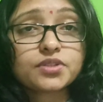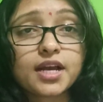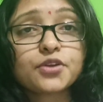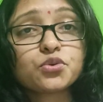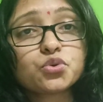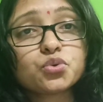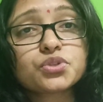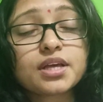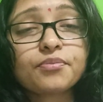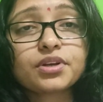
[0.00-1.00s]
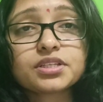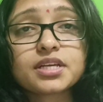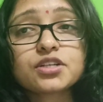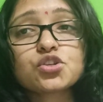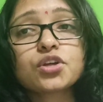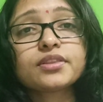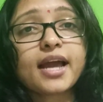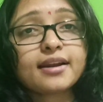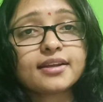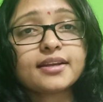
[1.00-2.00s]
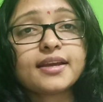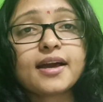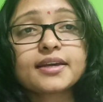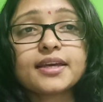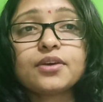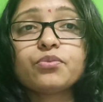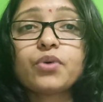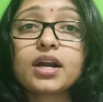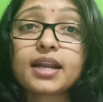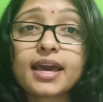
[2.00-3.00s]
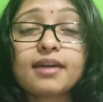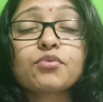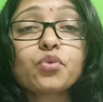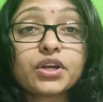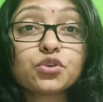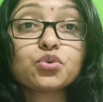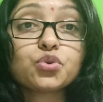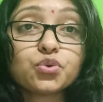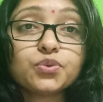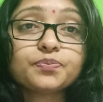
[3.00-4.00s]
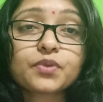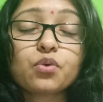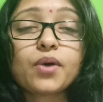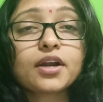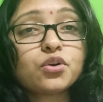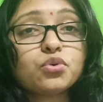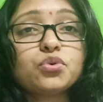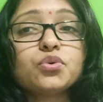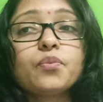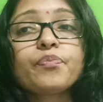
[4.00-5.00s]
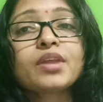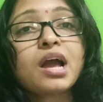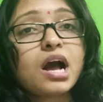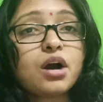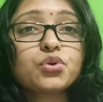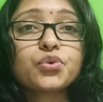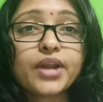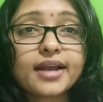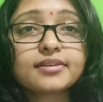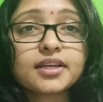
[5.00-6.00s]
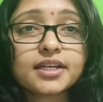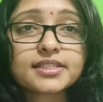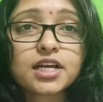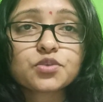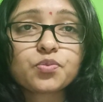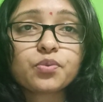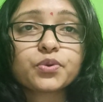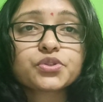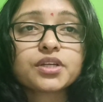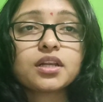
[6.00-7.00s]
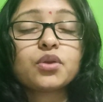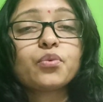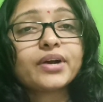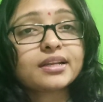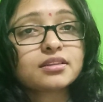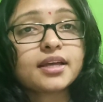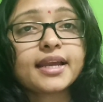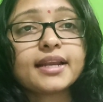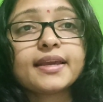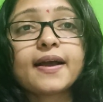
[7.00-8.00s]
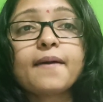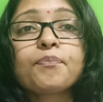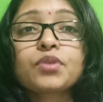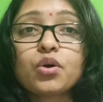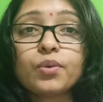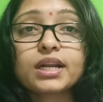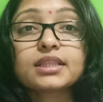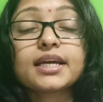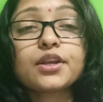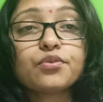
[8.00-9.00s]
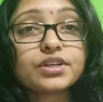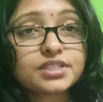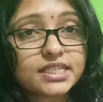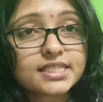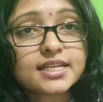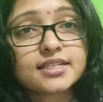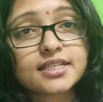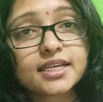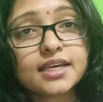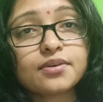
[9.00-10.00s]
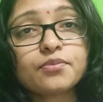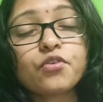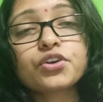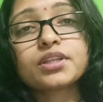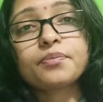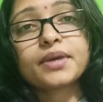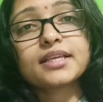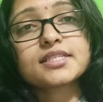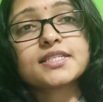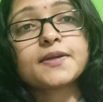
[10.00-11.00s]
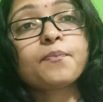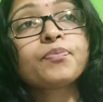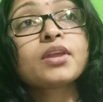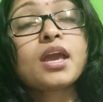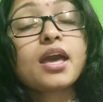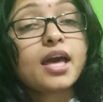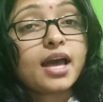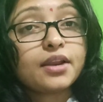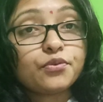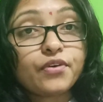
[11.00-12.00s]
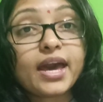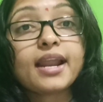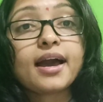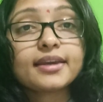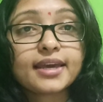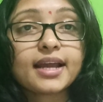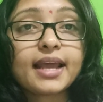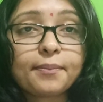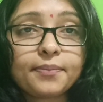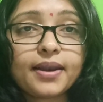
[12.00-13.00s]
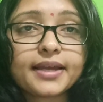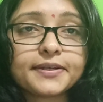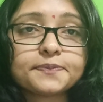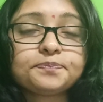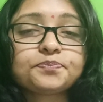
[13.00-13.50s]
Try to do some research on that area, ki what I am going to do, what to do, how to write the research proposal, what are the area, what are the universities are taking for the PhD, and where I can apply,